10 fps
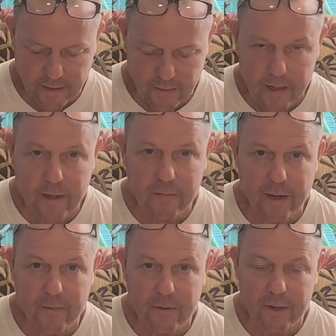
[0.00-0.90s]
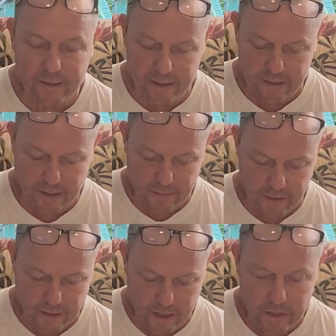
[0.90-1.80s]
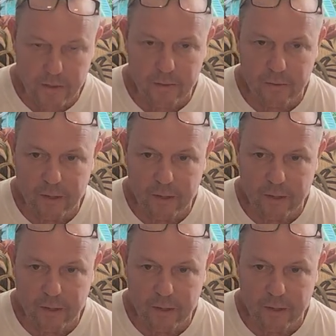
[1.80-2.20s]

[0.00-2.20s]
Now, have I read the WHO